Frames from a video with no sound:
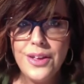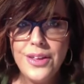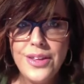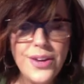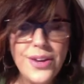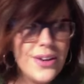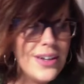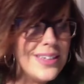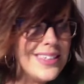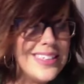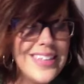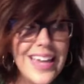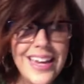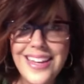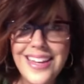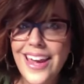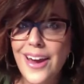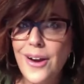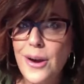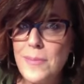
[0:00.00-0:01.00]
You're a
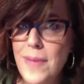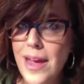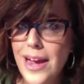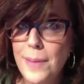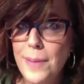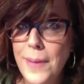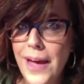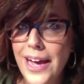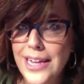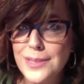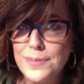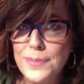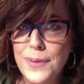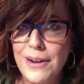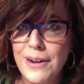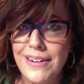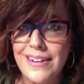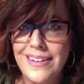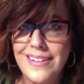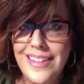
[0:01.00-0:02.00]
skincare and makeup
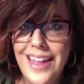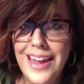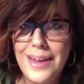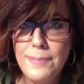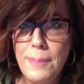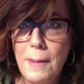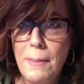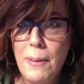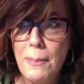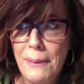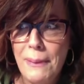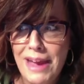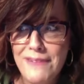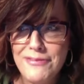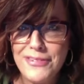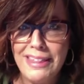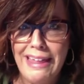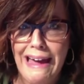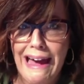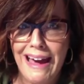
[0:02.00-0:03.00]
expert. Like, people pay
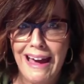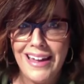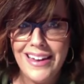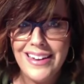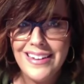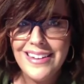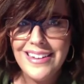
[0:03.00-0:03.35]
for that.